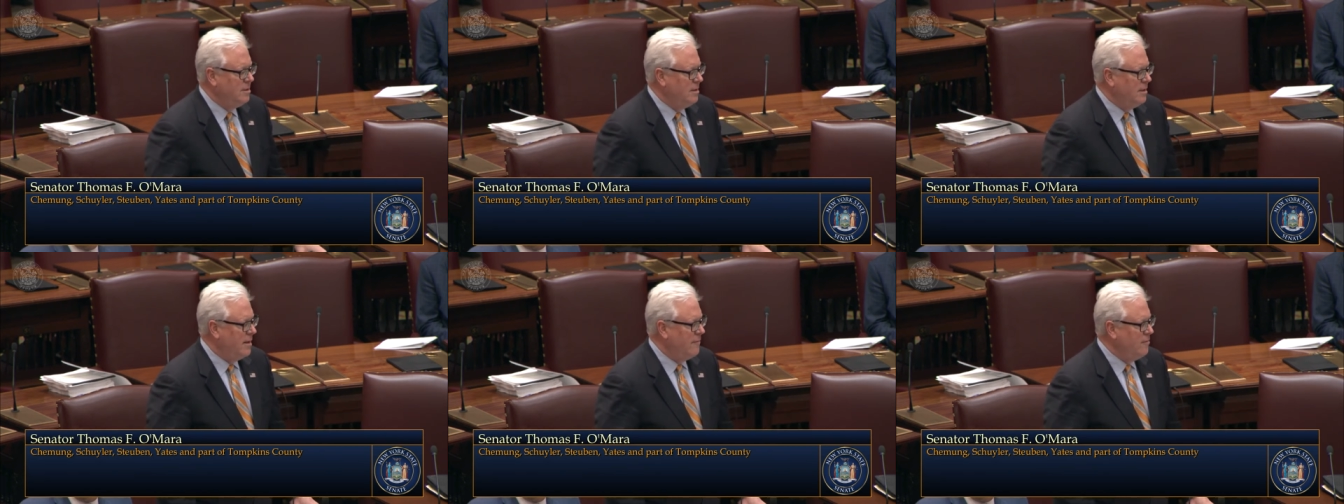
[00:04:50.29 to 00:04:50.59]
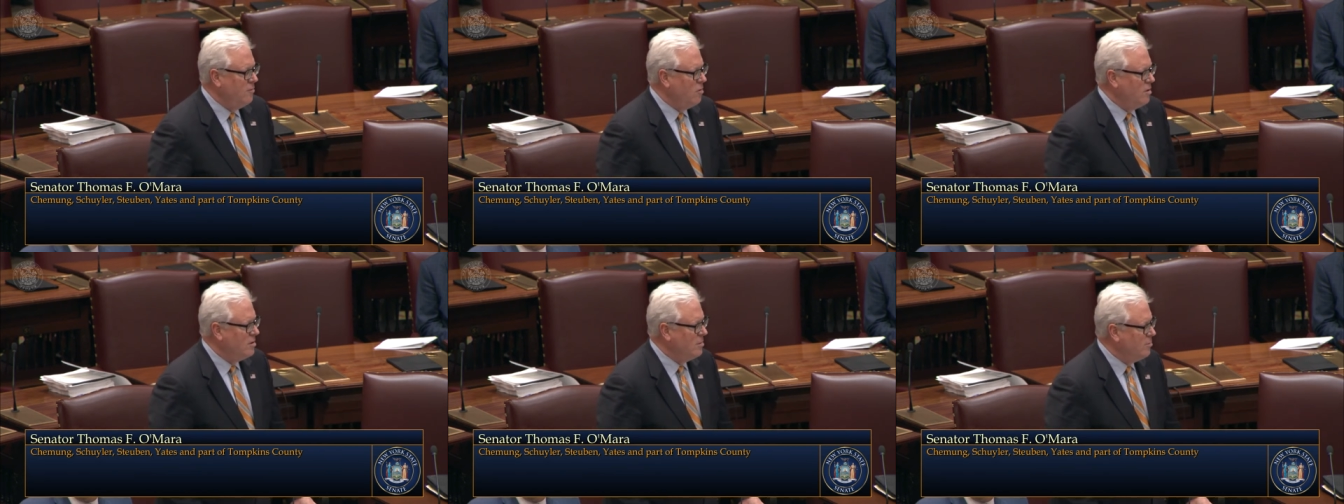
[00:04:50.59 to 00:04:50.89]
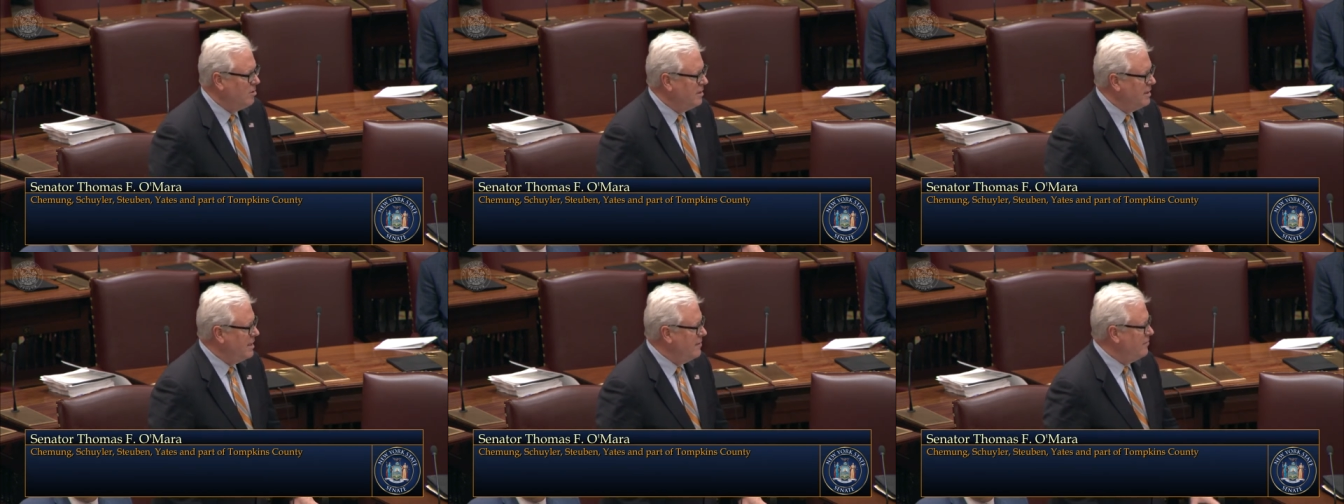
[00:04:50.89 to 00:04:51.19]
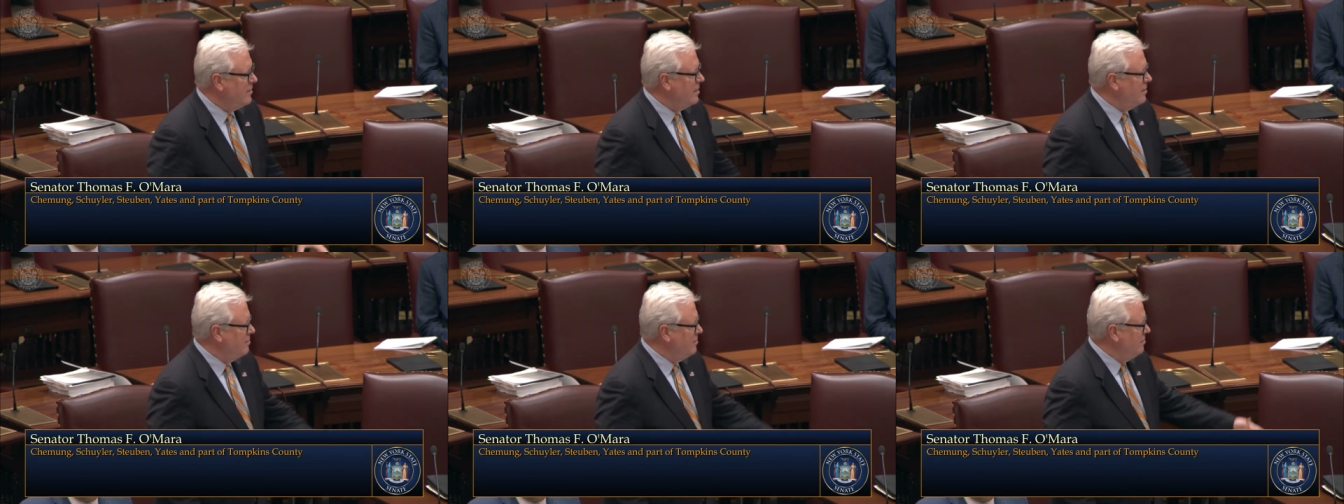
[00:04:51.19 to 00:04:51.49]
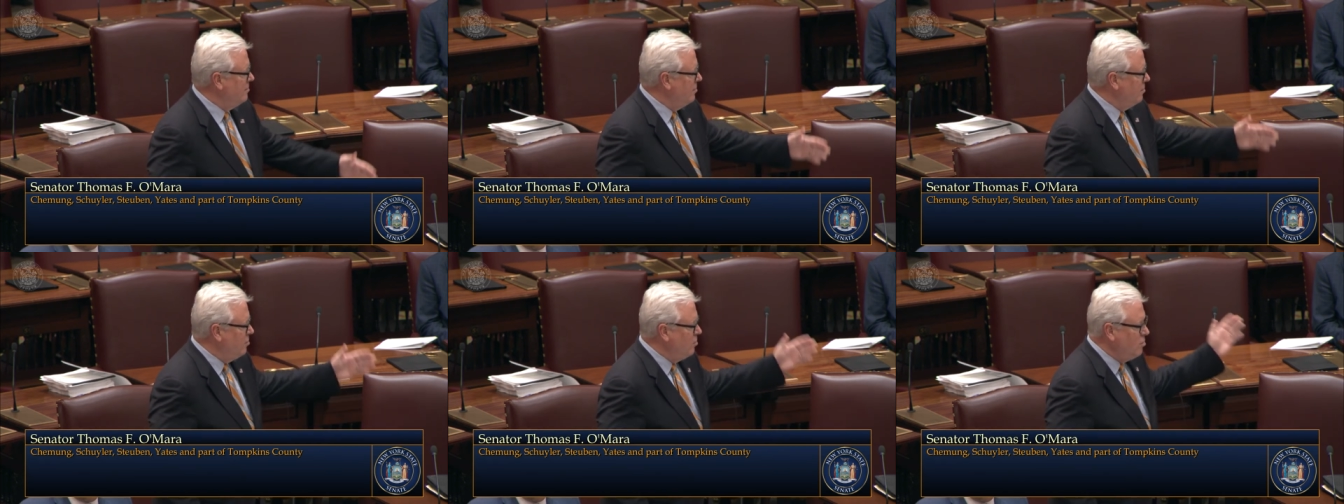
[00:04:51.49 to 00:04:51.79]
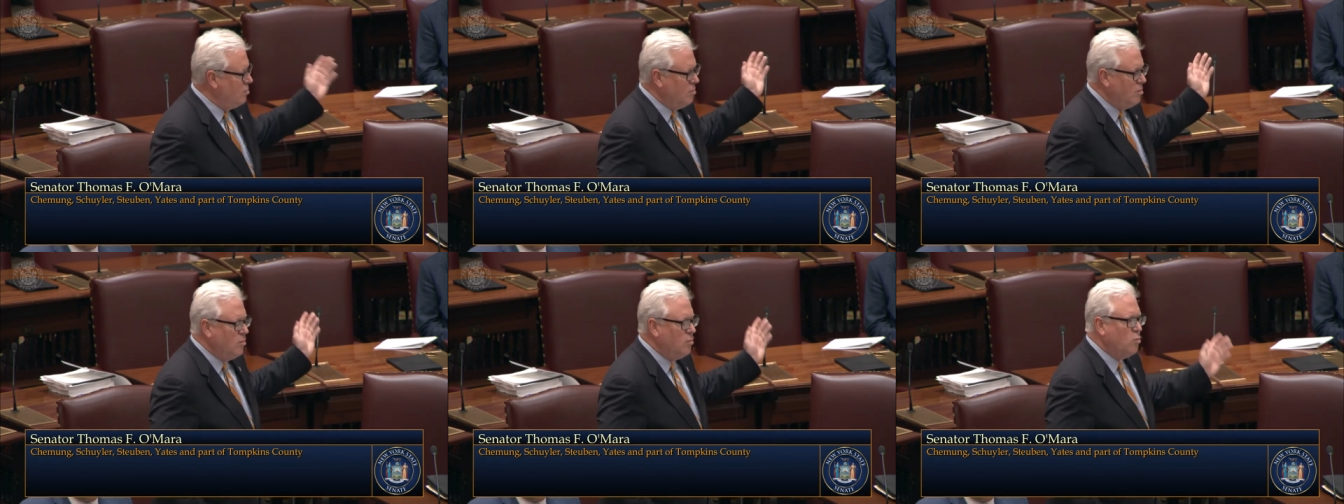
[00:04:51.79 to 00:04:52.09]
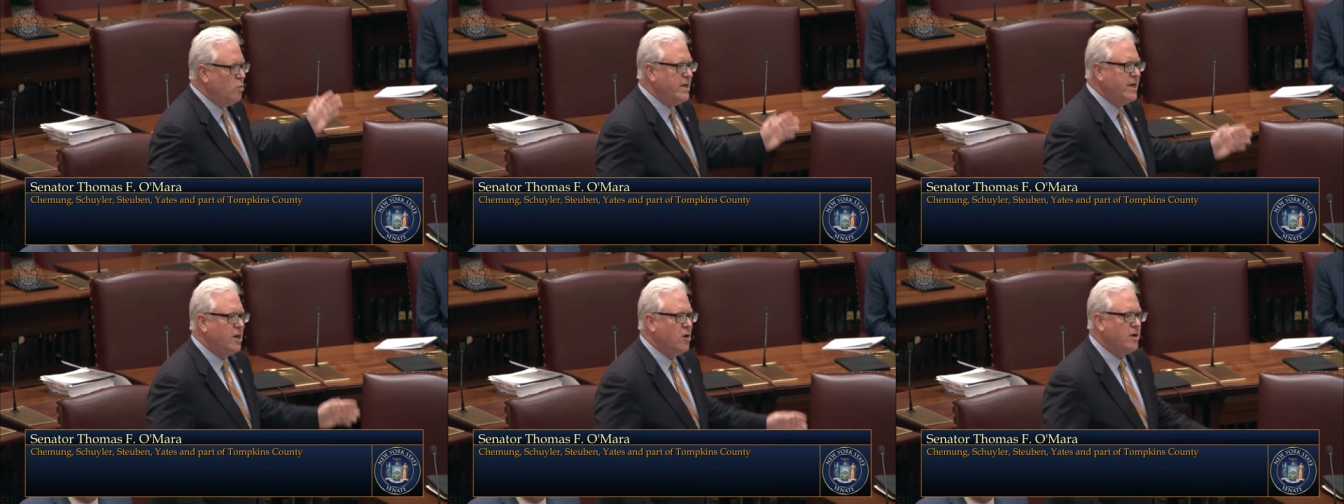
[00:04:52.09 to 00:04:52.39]
everyone to believe that
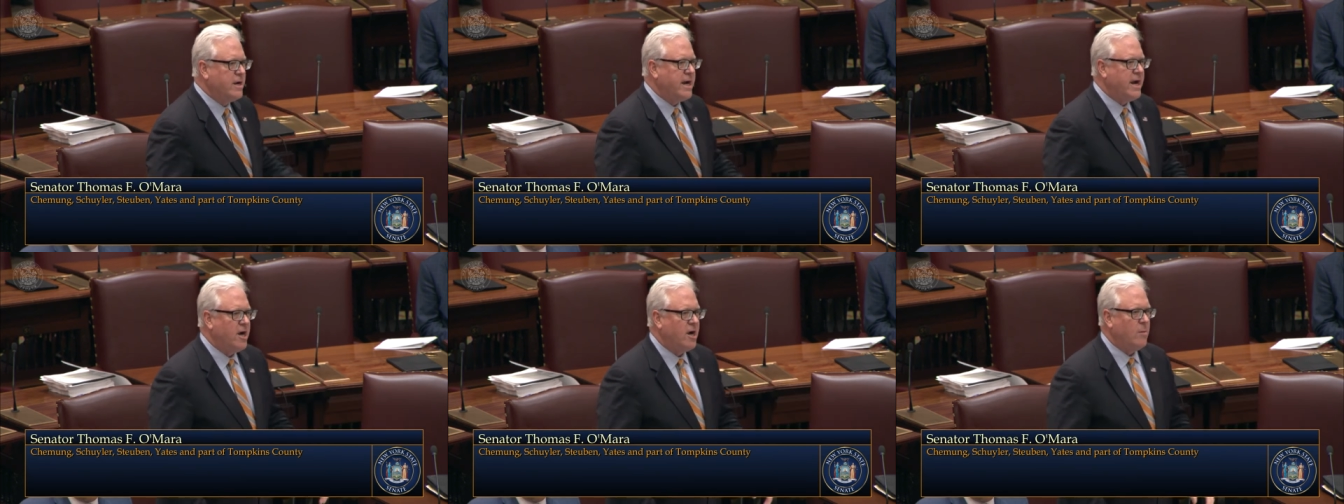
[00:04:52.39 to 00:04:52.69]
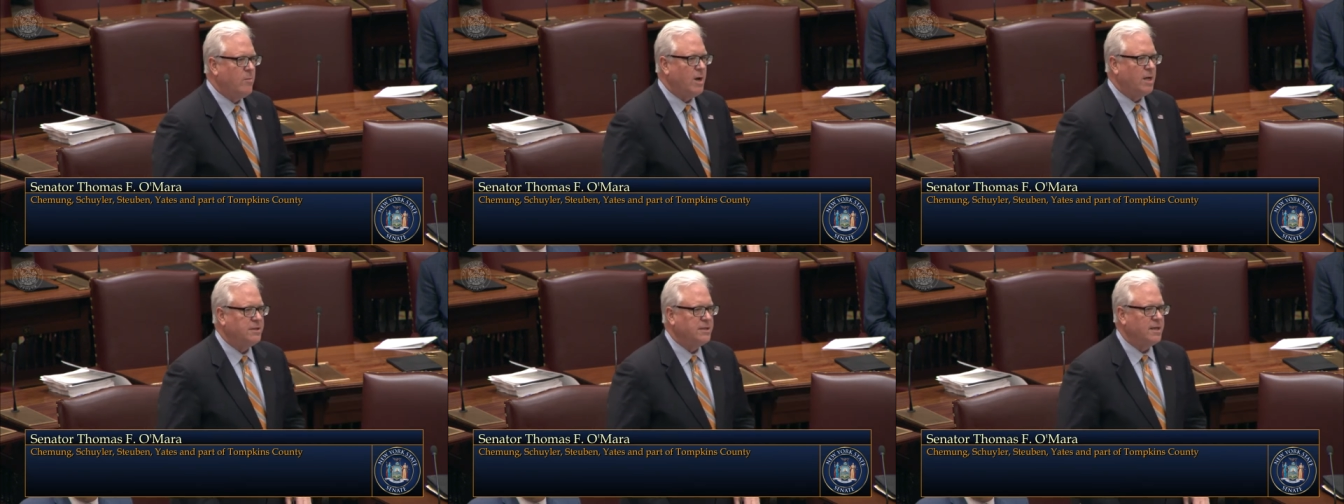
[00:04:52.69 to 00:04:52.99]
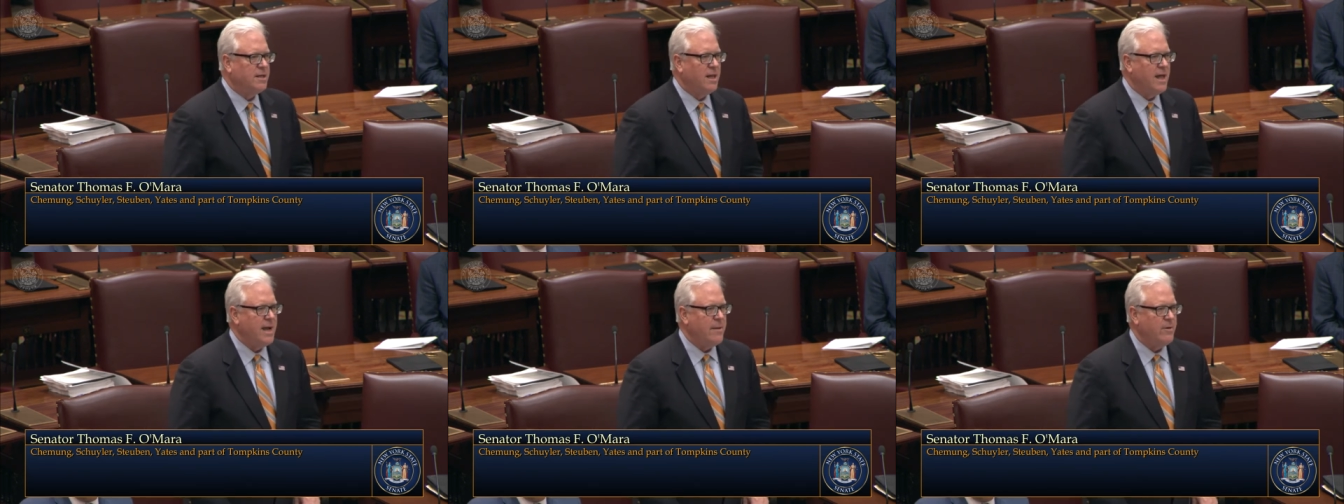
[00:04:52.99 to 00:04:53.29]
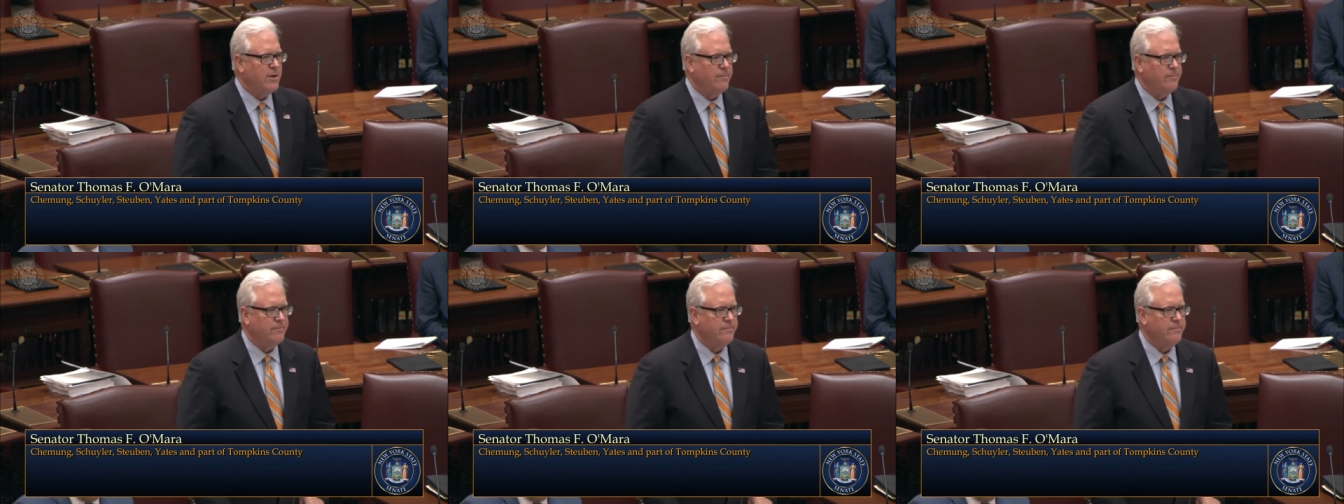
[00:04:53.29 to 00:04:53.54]
we don't care about the climate.